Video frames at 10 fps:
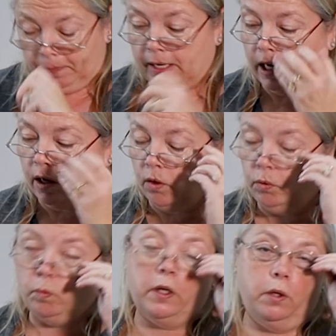Now,
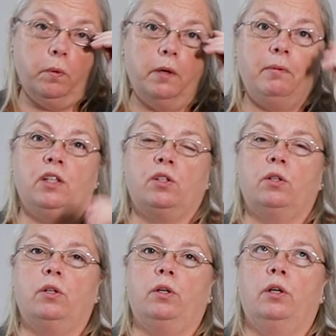what you wanna make
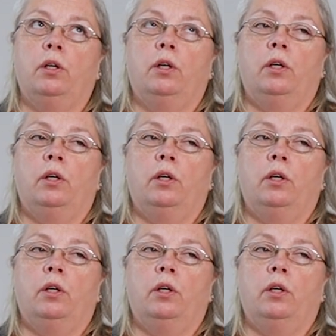sure